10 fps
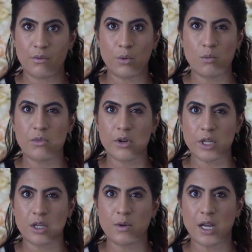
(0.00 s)
room there
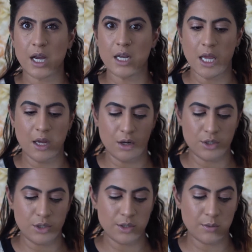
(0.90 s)
that you can kind of hang on
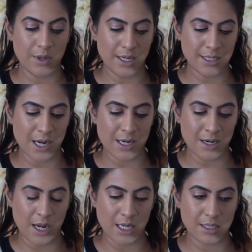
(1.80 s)
to. So that's kind of
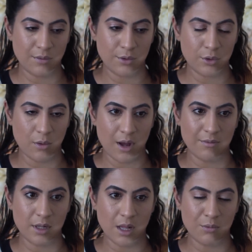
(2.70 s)
nice if you don't have
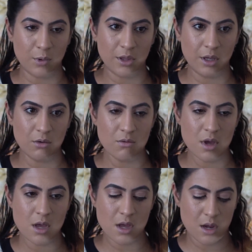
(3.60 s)
a glove with you.
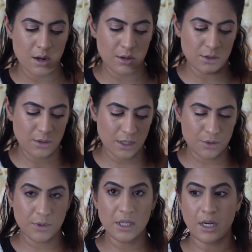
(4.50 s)
So
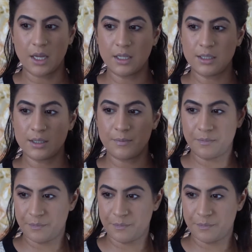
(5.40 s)
that's really nice.